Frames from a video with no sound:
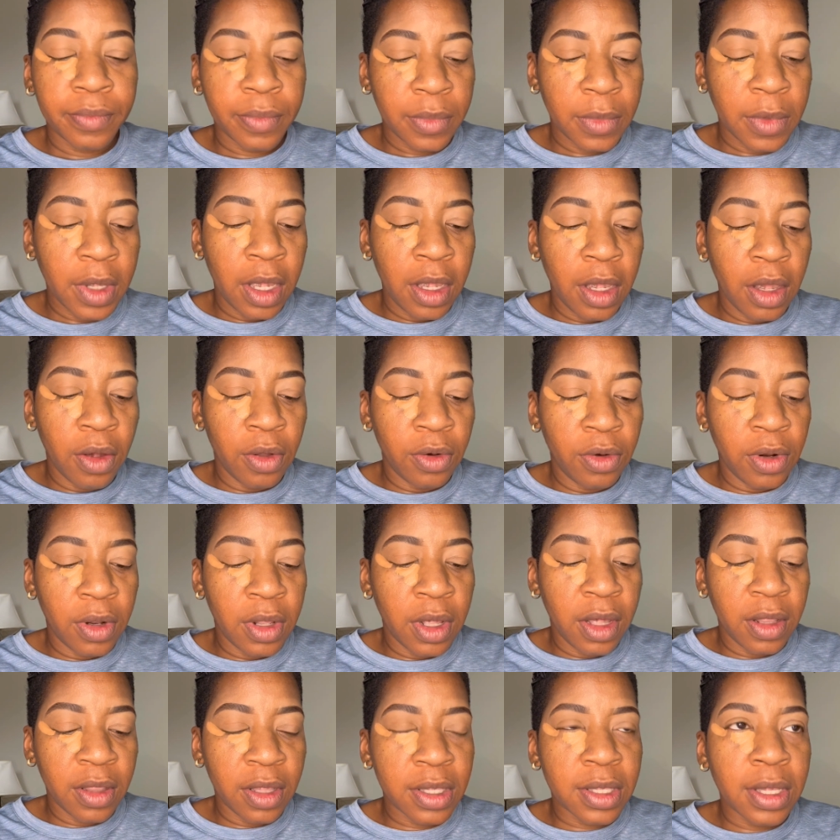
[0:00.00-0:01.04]
And you're gonna do the
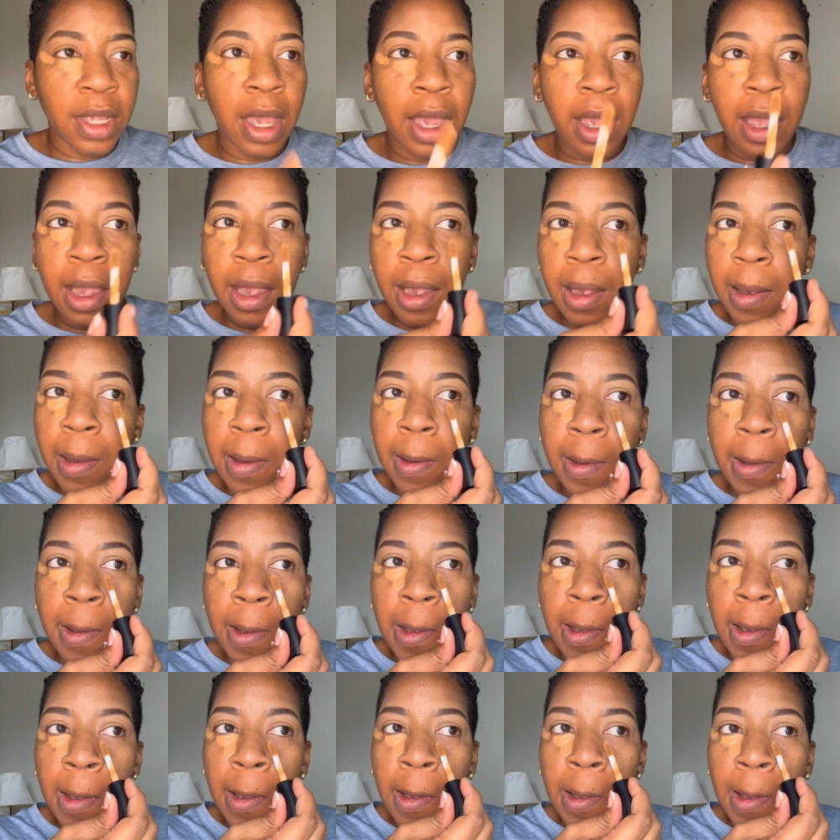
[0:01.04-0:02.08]
other side.
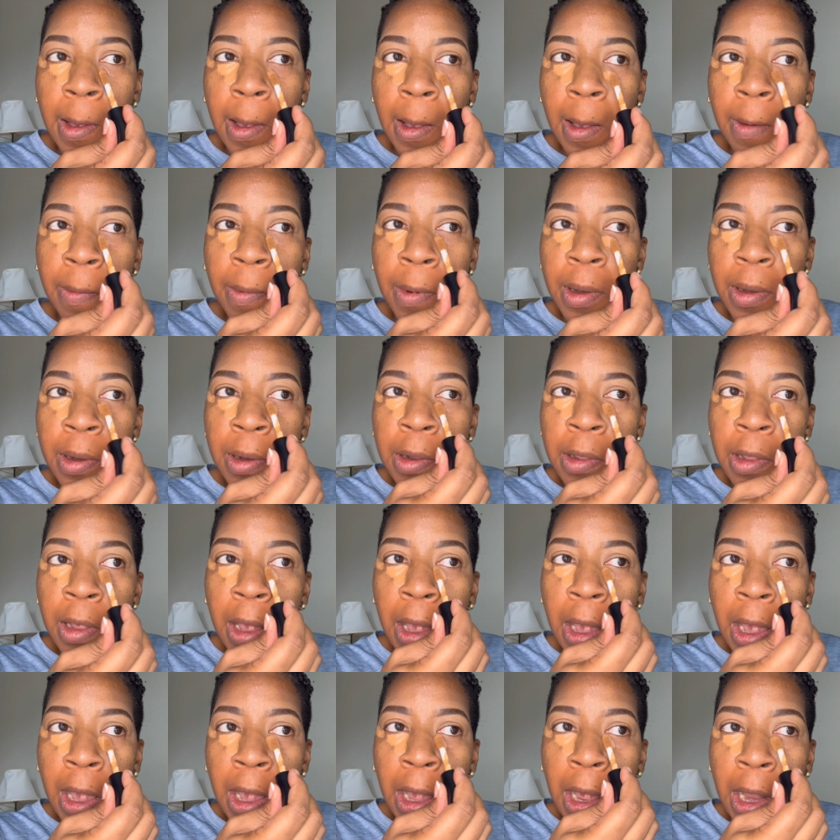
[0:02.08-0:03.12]
Up under the
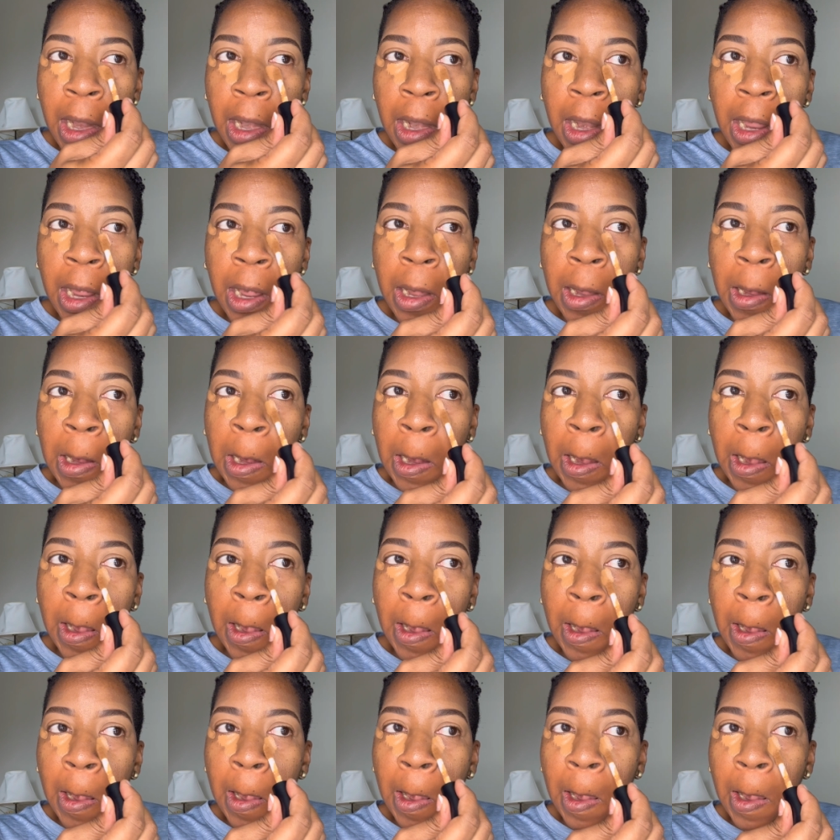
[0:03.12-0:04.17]
eye like
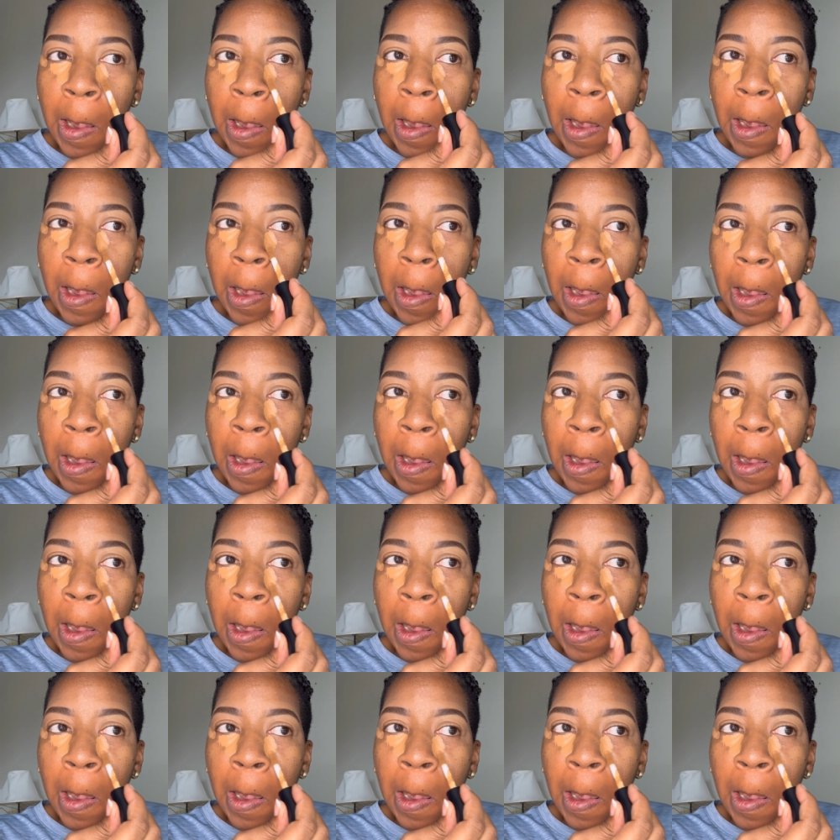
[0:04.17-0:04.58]
so.